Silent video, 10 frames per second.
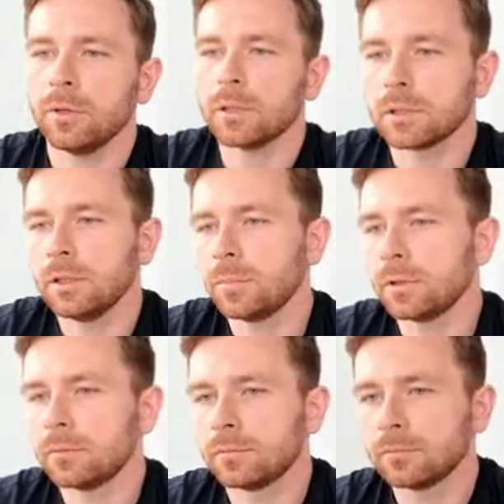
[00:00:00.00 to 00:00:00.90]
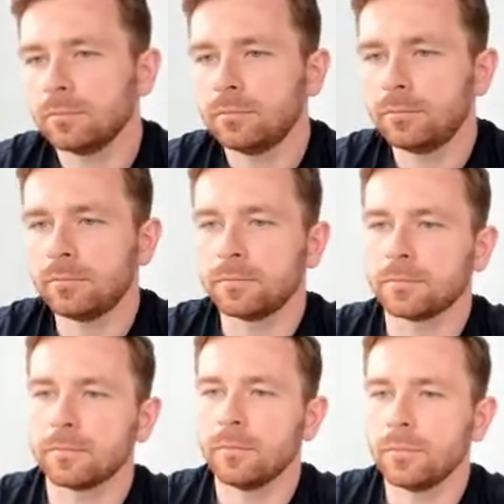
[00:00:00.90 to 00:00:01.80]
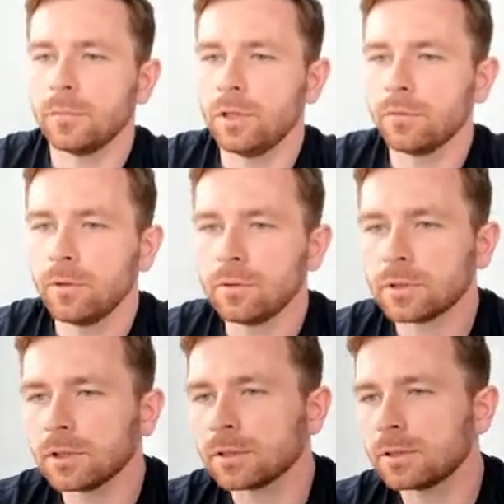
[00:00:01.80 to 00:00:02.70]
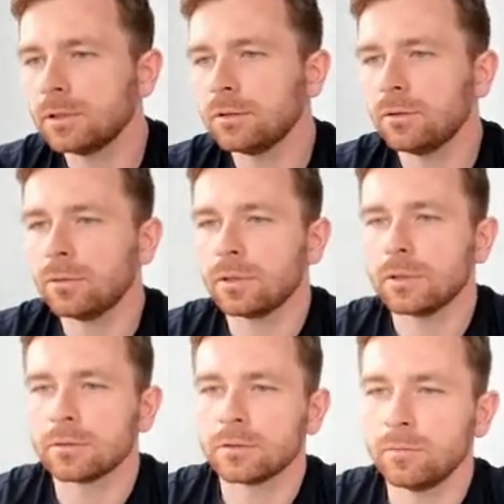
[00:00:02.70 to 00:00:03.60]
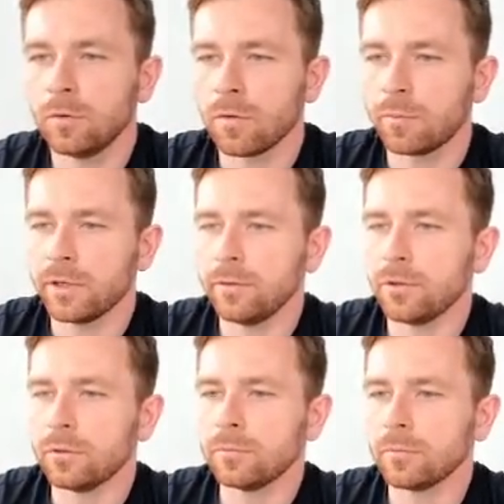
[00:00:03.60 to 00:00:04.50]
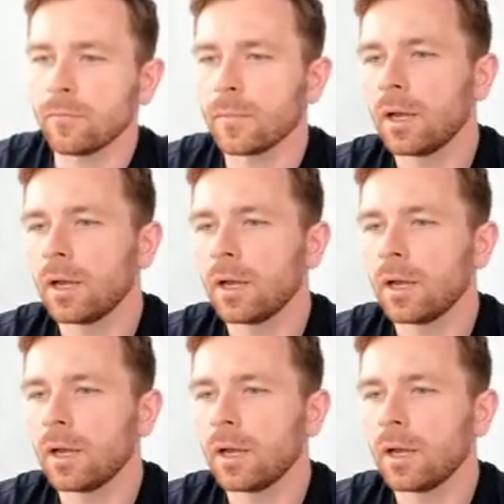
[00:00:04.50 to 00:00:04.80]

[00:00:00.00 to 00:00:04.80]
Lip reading: let's keep it default and see all the smooth preview.